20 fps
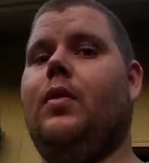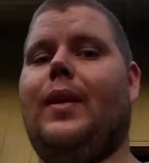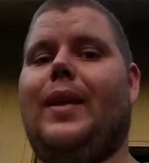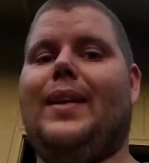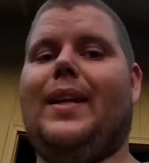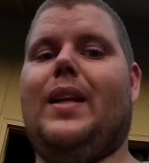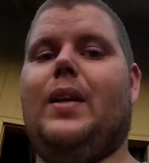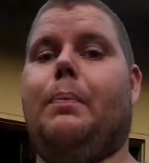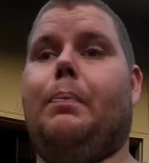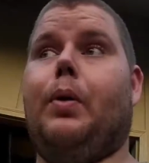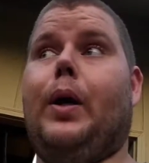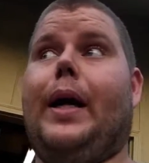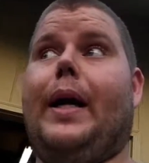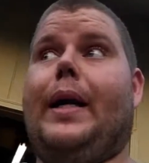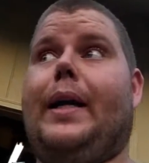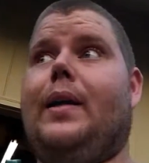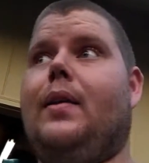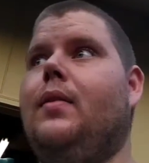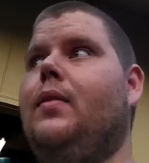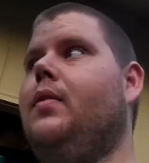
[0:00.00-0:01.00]
They tend to
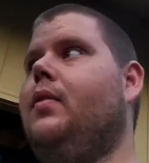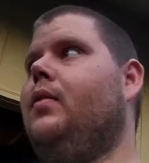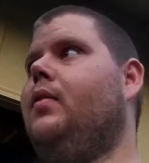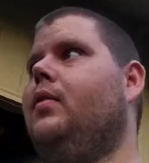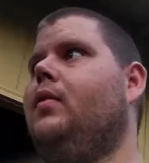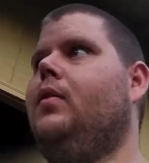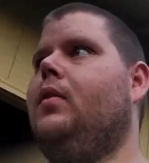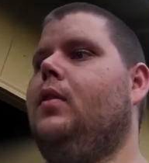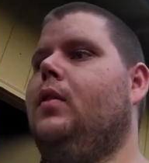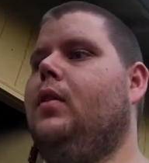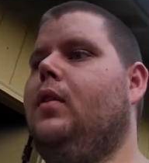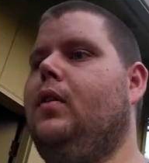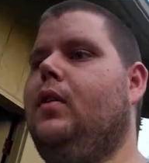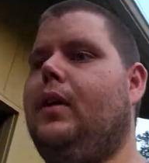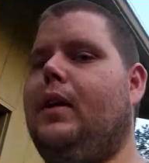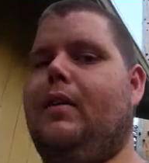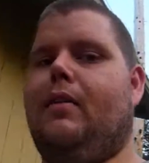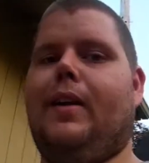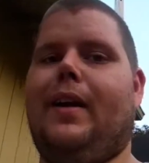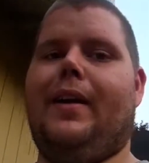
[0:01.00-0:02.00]
break.
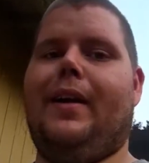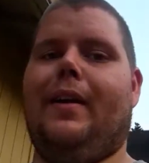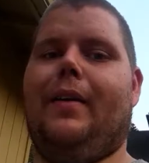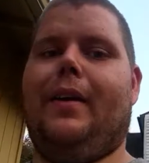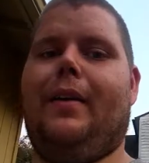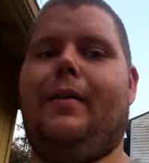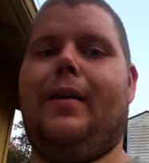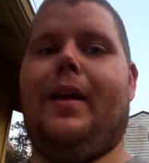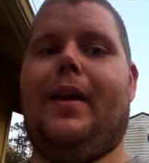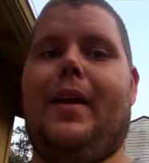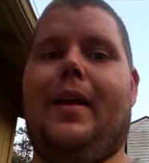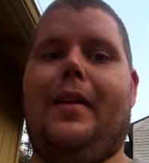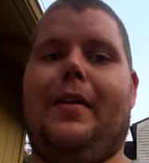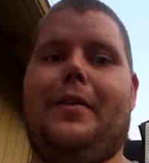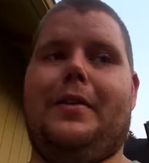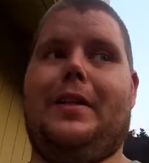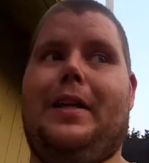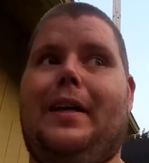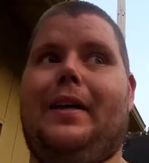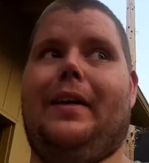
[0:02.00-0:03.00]
And right now that radiator
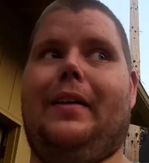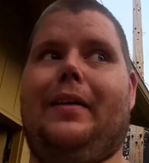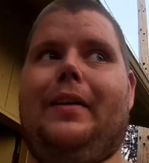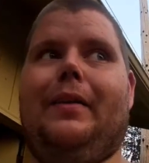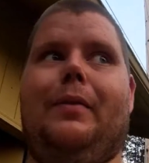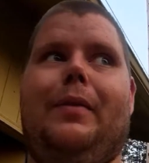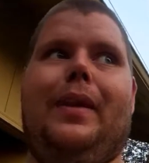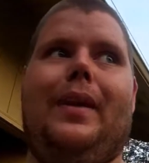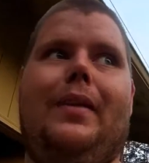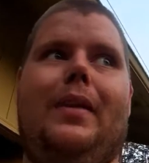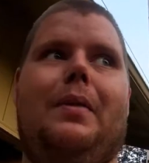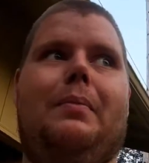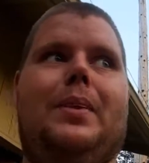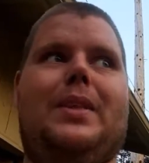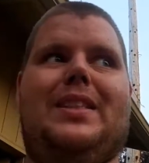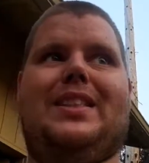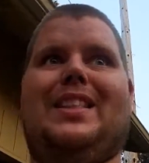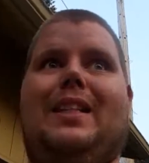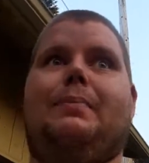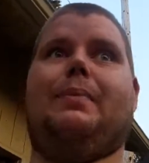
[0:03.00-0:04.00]
is not held in with anything but
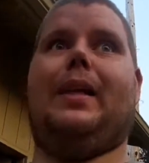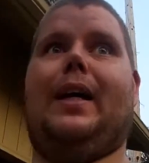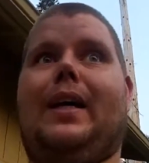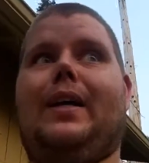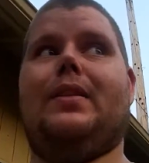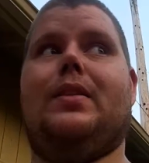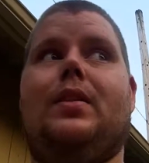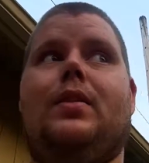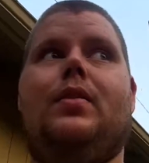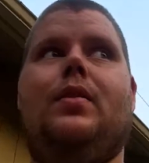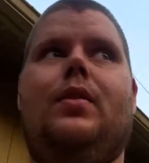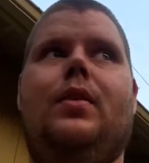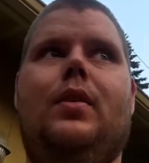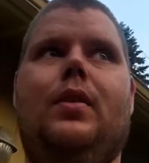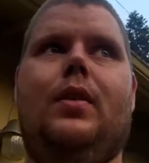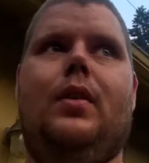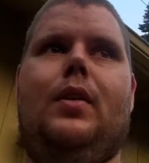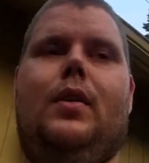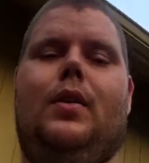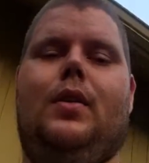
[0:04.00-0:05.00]
zip ties.
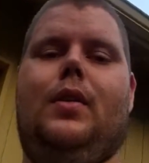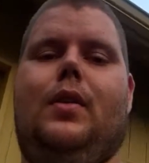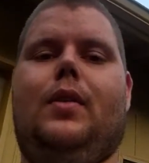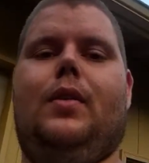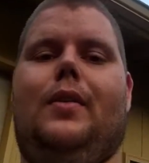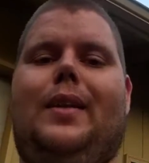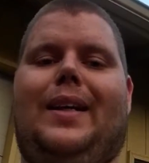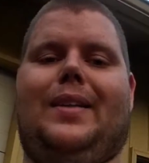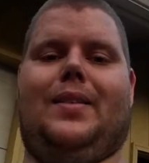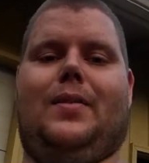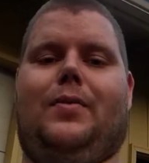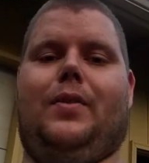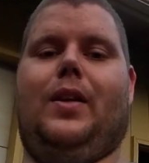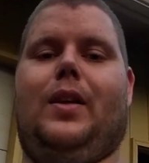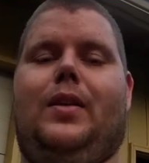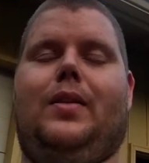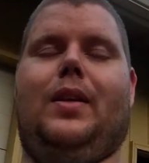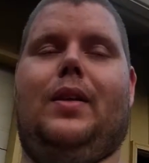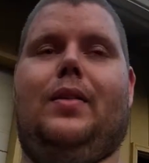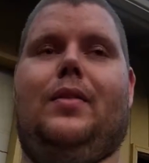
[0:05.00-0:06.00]
That's a funny
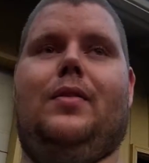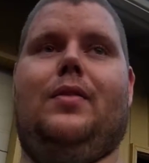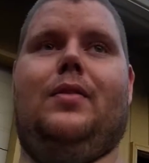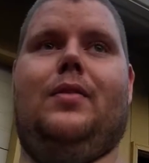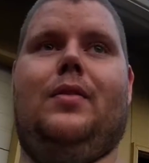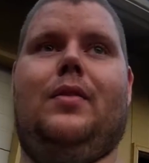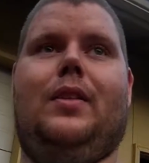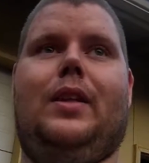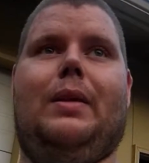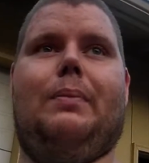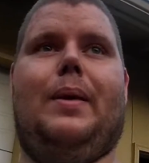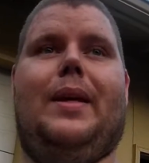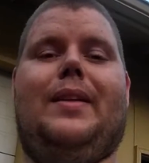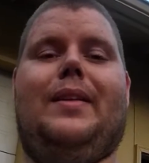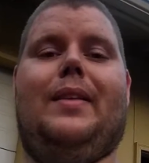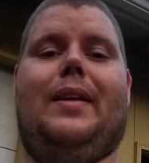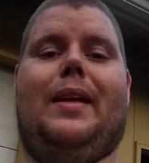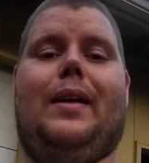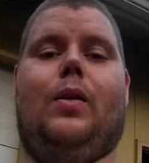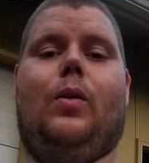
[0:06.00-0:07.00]
thing. They made
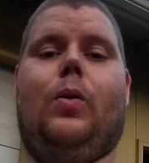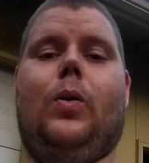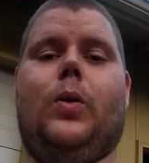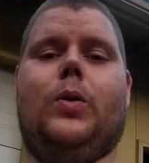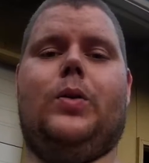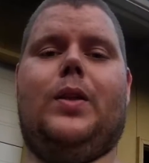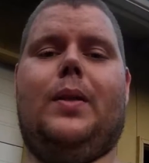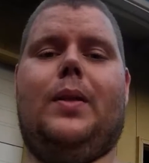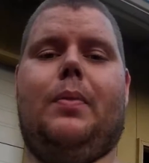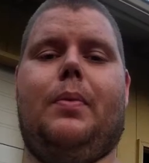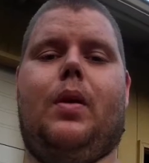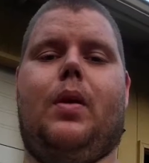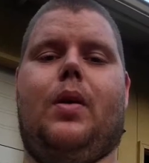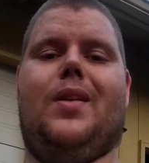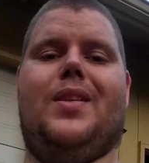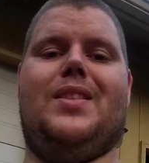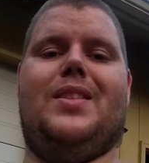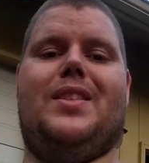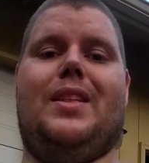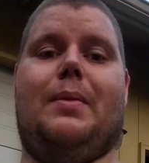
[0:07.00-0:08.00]
that whole trip
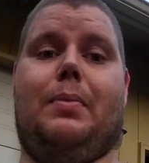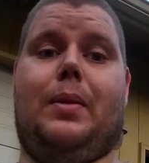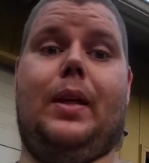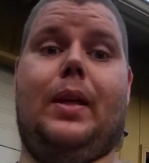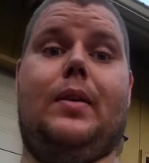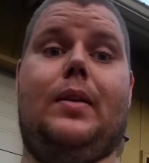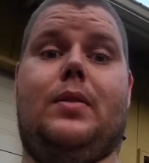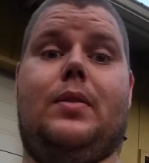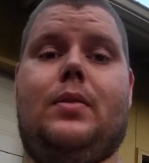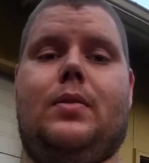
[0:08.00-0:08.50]
on zip ties.